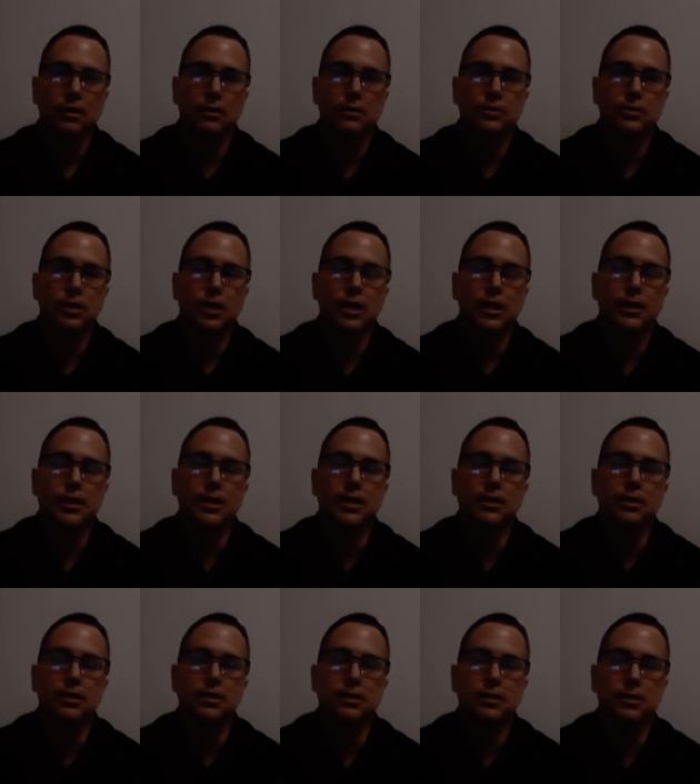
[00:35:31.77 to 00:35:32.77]
know, try that.
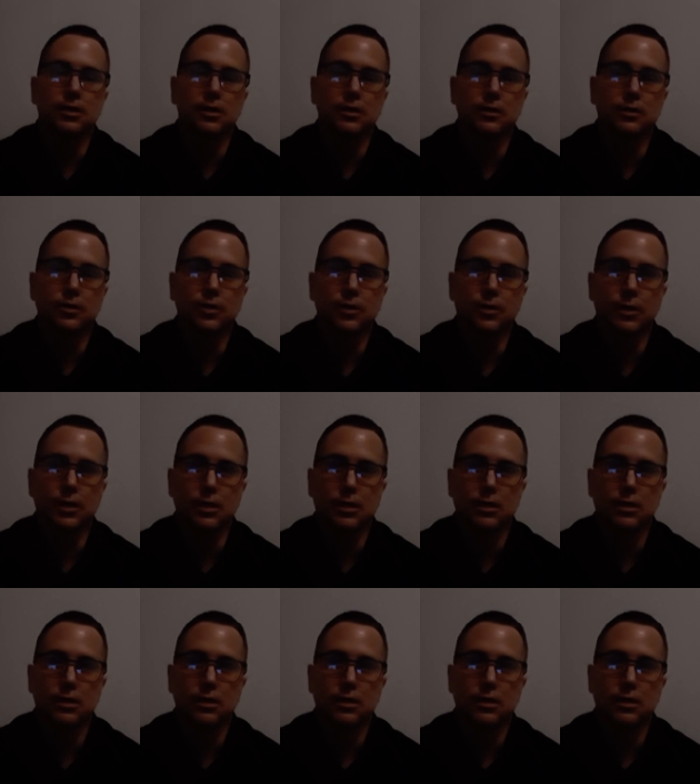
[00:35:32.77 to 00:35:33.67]
You know, do that.